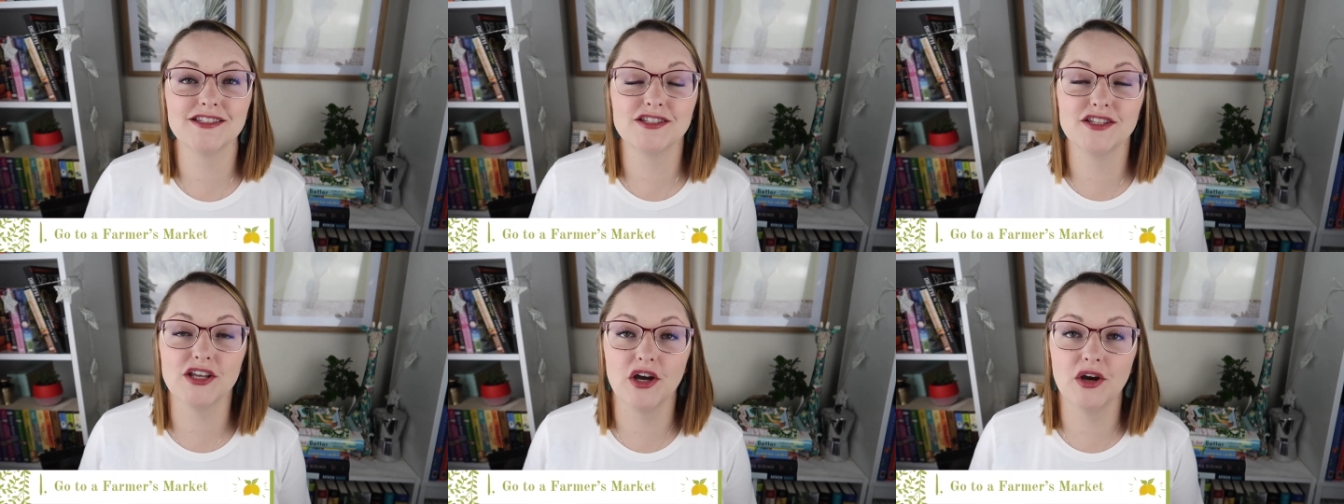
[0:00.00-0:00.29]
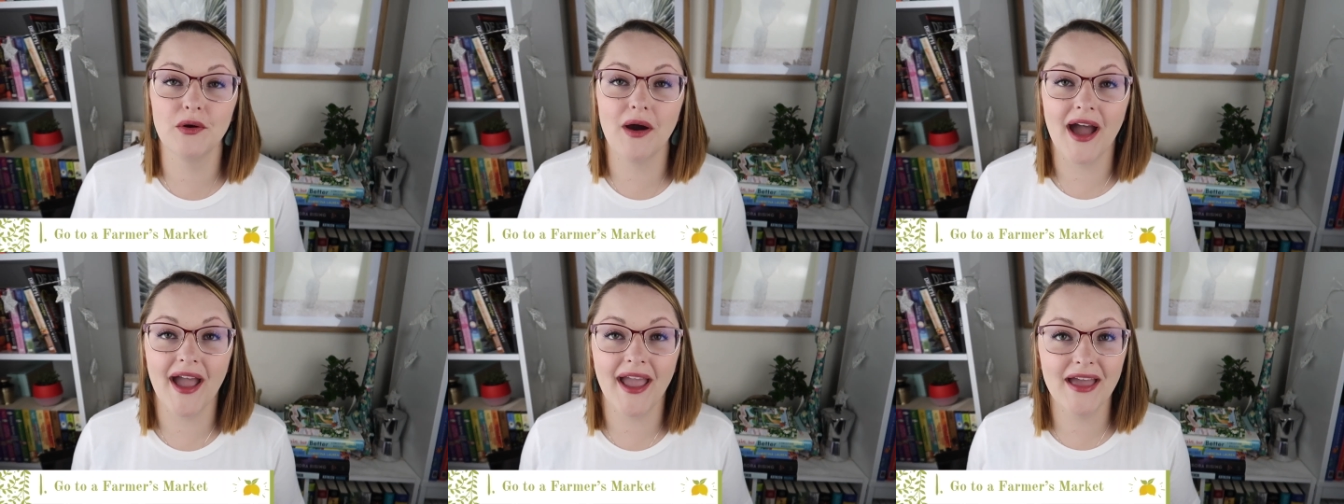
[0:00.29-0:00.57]

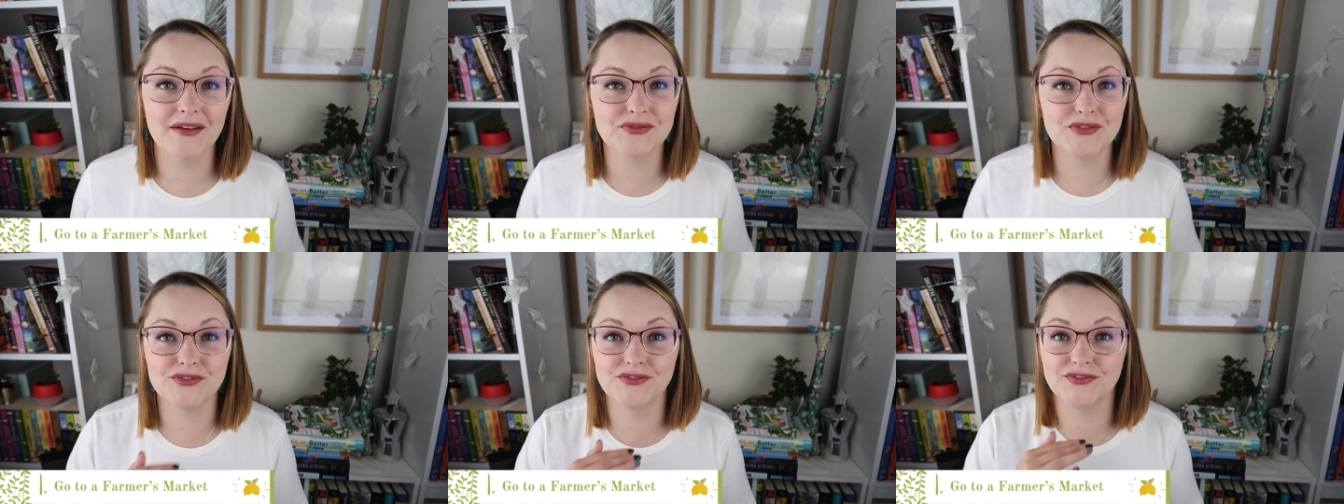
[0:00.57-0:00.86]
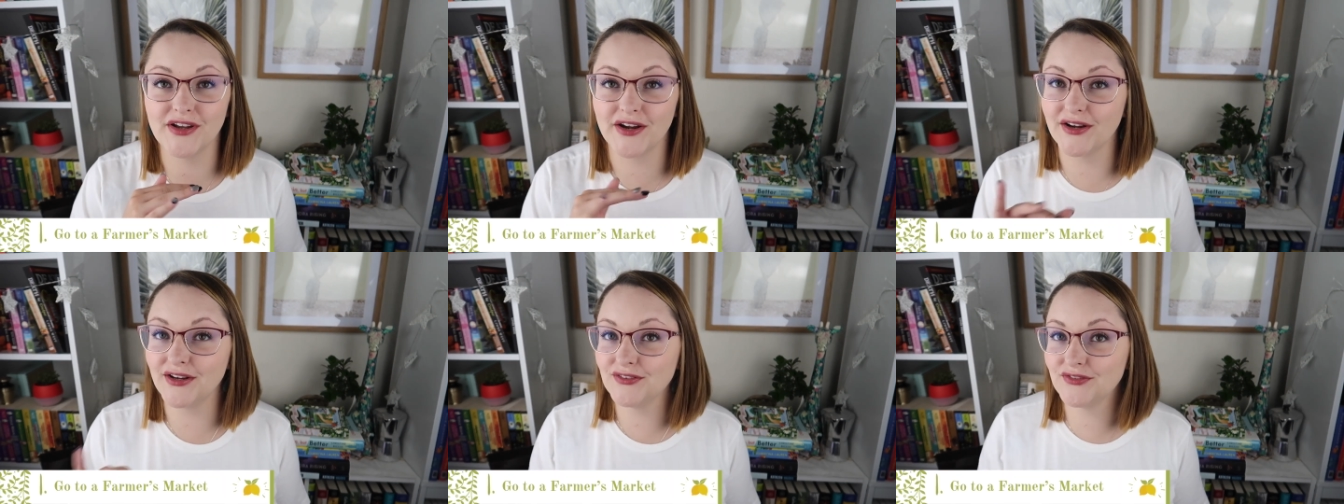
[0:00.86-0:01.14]
So I have a
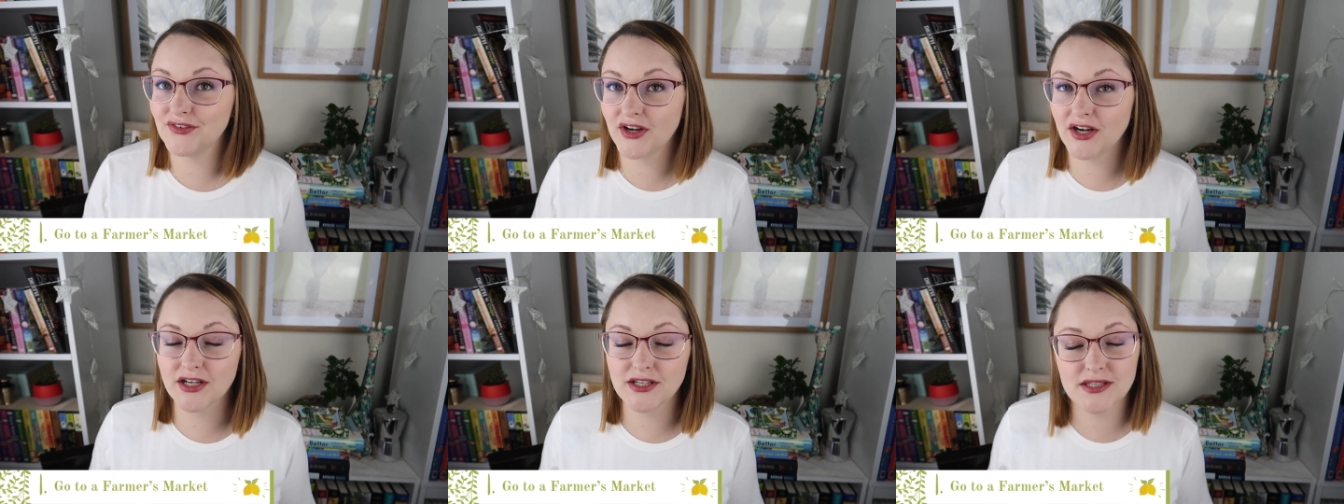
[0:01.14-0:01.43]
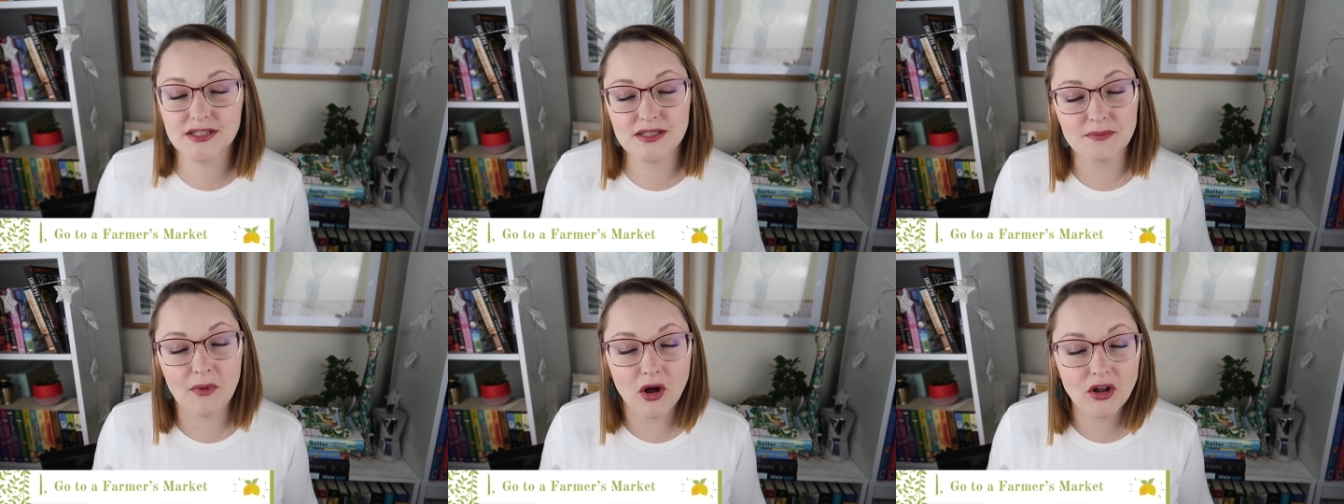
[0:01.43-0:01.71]
very, very
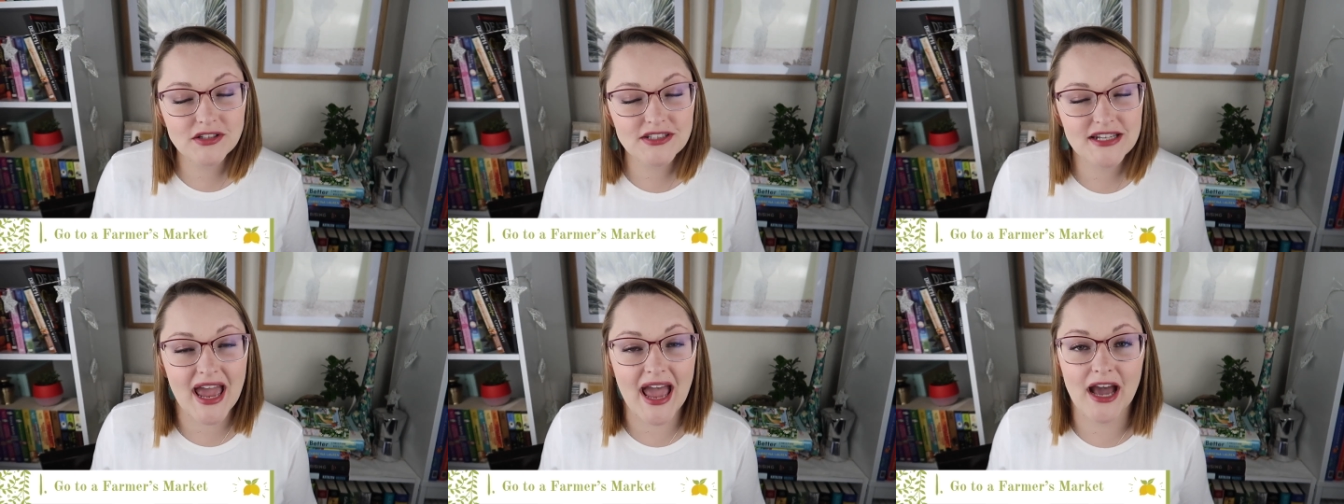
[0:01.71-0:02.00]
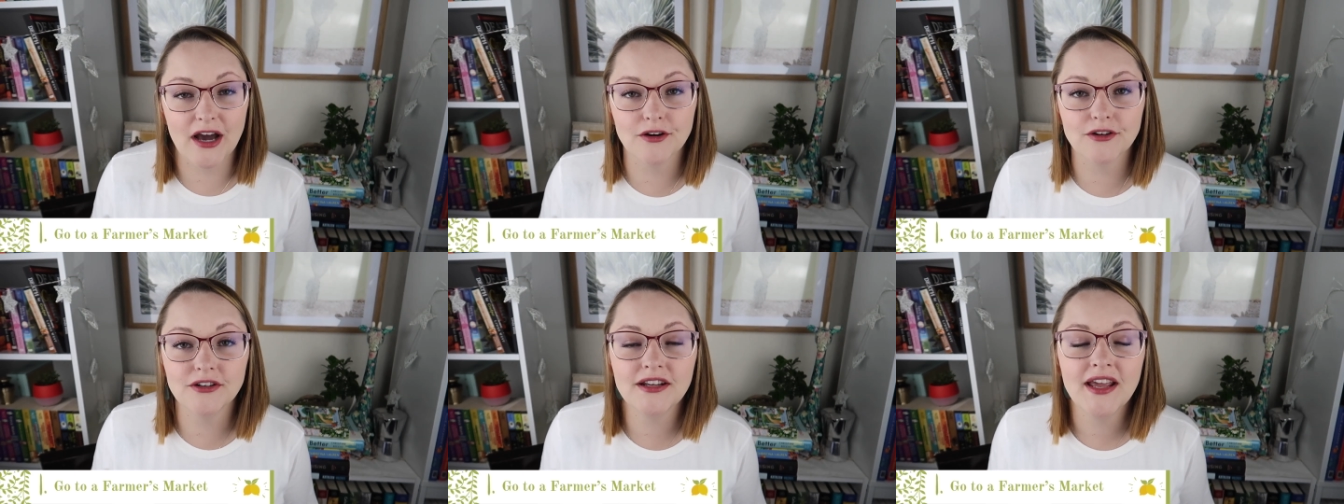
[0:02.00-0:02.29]
small
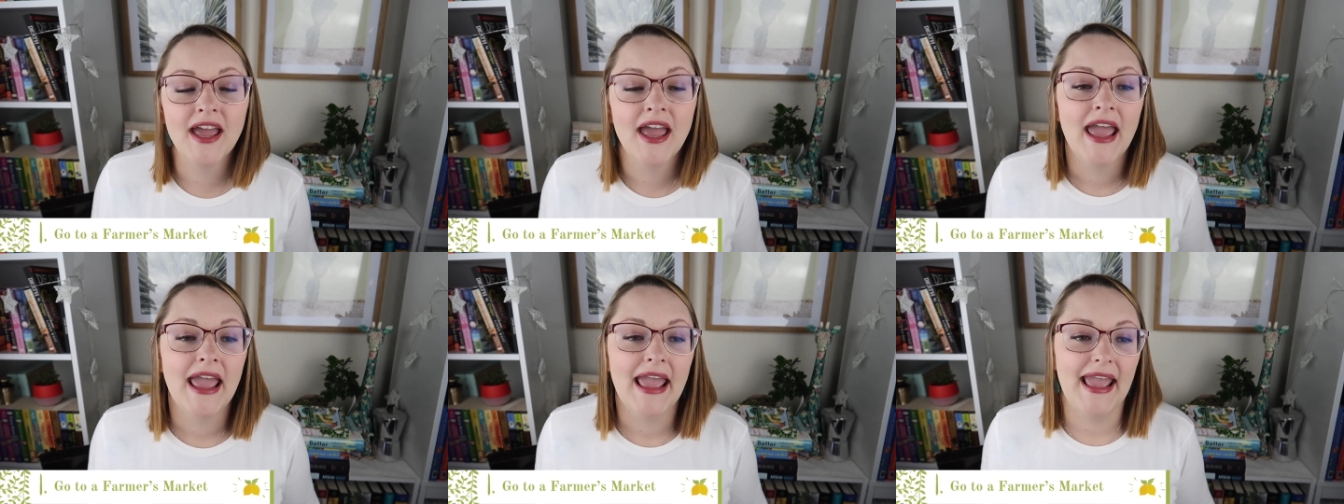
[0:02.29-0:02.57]
town,